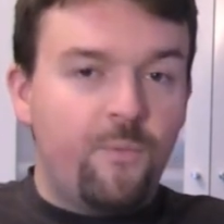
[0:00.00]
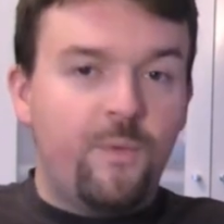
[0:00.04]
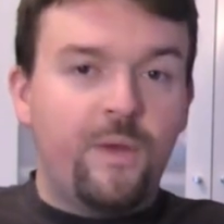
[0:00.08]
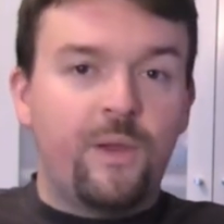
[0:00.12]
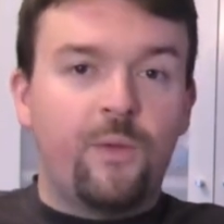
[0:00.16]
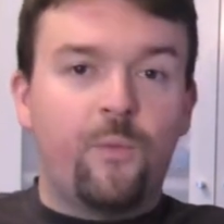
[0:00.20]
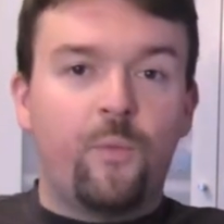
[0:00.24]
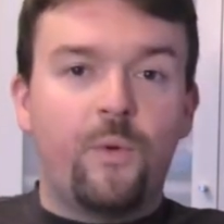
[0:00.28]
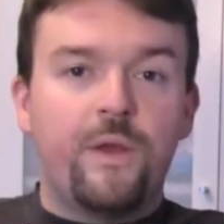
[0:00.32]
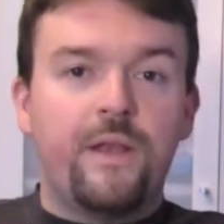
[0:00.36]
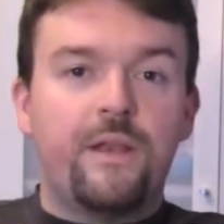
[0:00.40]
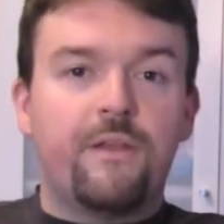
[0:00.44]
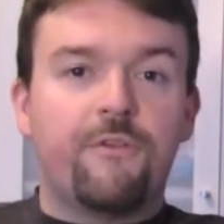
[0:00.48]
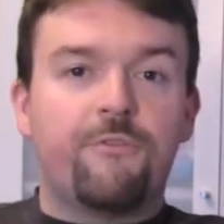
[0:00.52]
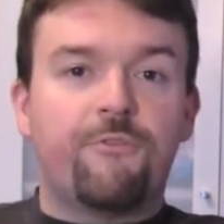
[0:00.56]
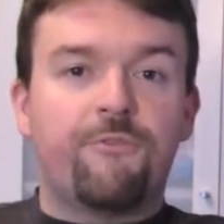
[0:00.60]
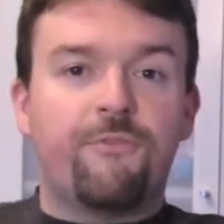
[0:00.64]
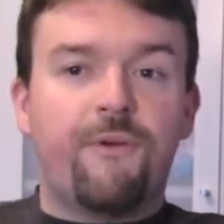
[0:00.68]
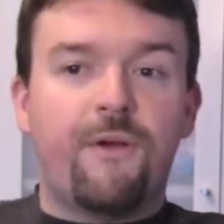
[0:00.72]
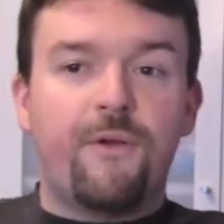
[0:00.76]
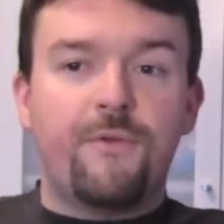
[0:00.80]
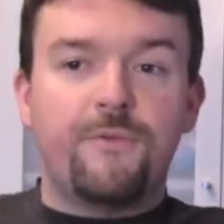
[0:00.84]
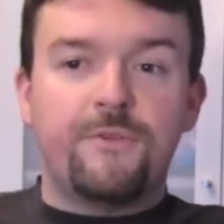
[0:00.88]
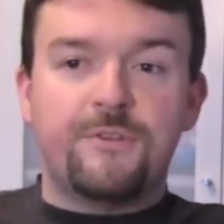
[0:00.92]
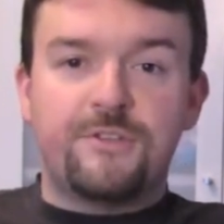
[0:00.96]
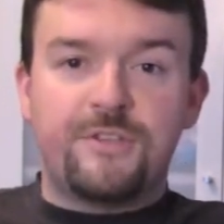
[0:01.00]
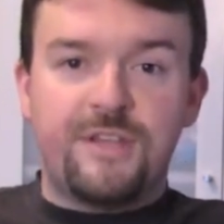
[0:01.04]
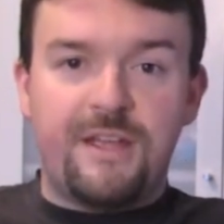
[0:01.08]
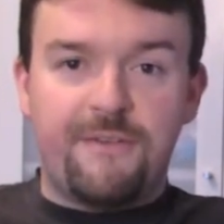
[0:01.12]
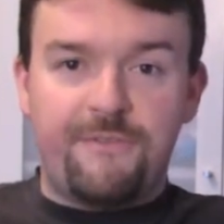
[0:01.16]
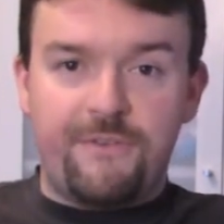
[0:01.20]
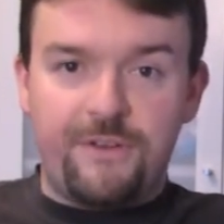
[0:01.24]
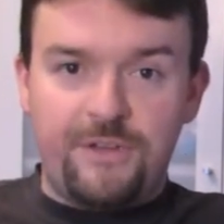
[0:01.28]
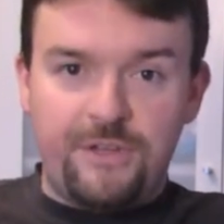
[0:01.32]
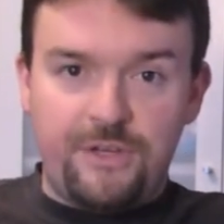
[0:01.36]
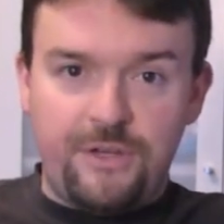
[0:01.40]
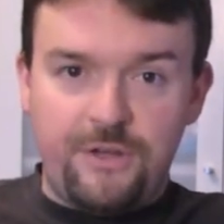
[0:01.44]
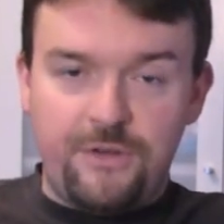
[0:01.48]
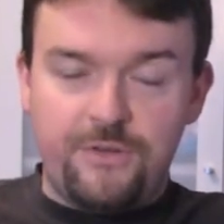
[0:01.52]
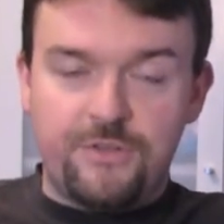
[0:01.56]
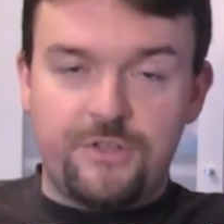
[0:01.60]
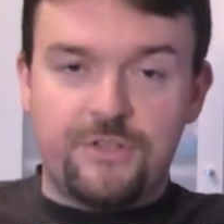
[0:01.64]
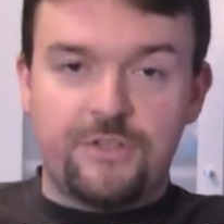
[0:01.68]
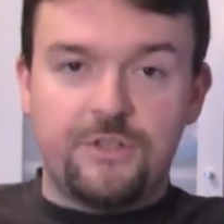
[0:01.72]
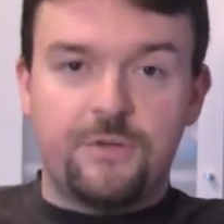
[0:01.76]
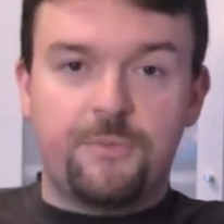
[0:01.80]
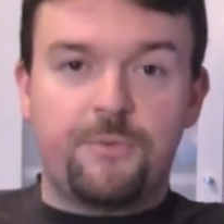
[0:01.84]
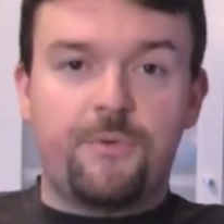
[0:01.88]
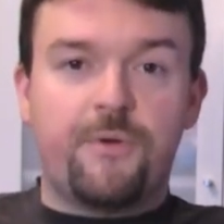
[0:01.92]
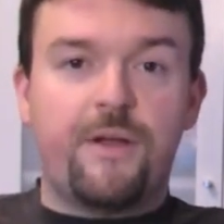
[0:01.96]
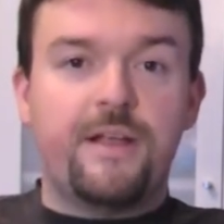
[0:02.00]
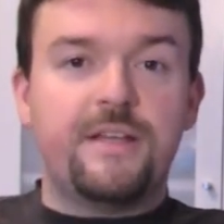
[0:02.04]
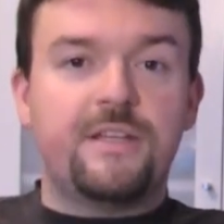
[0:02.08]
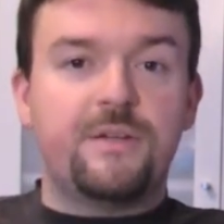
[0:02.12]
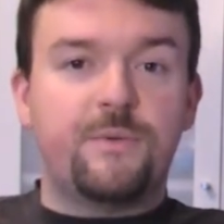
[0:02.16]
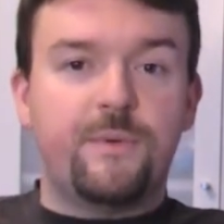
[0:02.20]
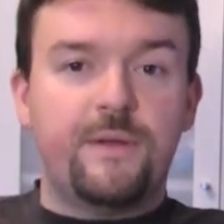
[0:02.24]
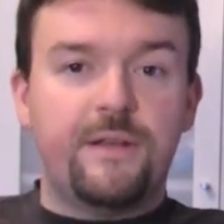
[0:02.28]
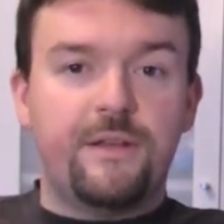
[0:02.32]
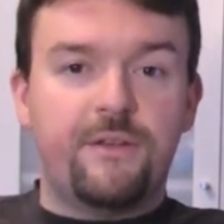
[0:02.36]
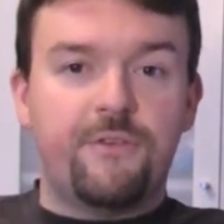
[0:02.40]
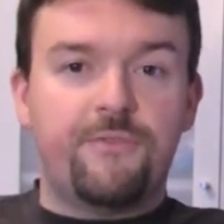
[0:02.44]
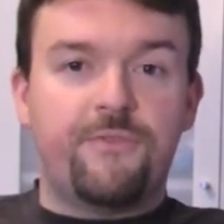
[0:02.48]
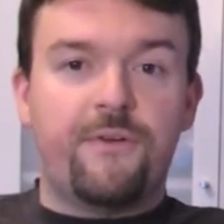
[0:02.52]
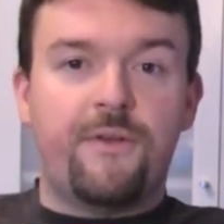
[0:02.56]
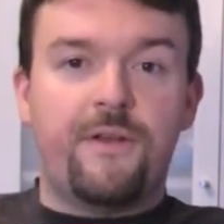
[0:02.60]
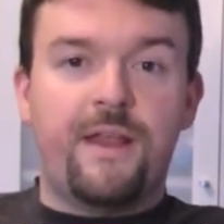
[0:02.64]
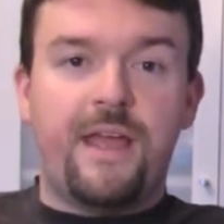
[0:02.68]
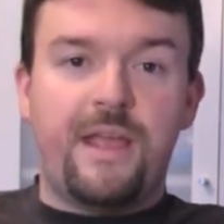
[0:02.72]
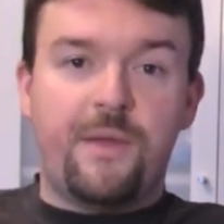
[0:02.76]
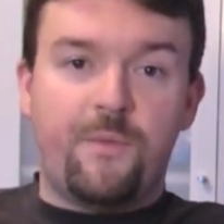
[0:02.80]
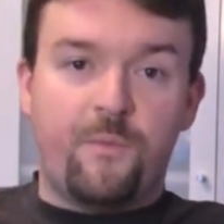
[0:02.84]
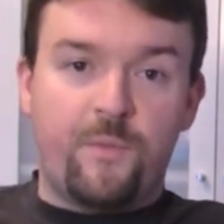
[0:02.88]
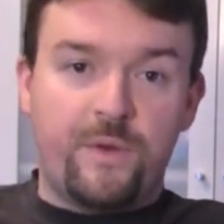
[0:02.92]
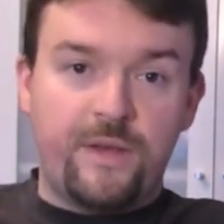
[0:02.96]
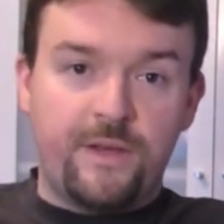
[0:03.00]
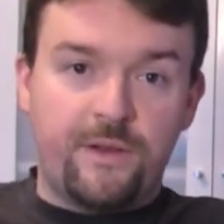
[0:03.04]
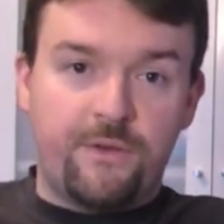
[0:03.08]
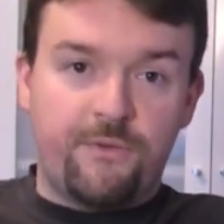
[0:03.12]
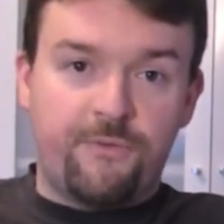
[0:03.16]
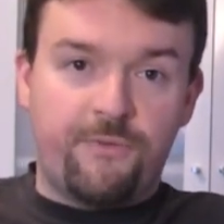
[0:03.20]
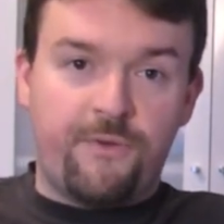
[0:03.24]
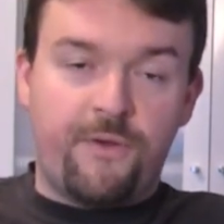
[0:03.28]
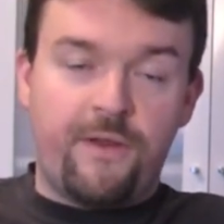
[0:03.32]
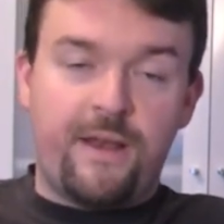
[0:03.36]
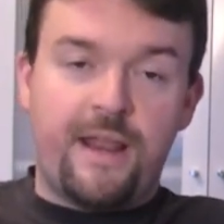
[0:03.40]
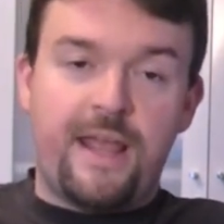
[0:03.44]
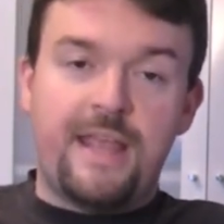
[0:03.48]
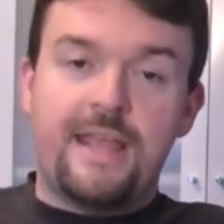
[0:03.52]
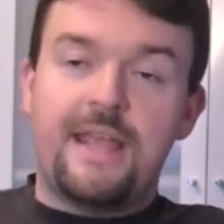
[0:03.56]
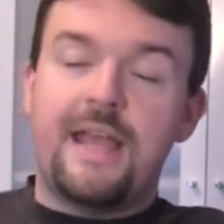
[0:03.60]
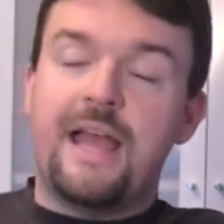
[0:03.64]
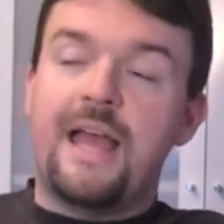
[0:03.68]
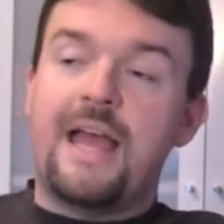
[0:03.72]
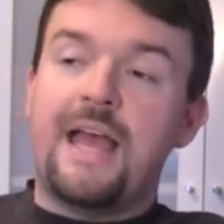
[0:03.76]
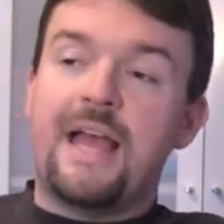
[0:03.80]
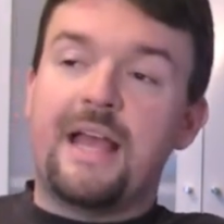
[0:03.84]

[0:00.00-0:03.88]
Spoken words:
Will Windows Phone 7 users upgrade to Windows Phone 8 and Windows Phone 8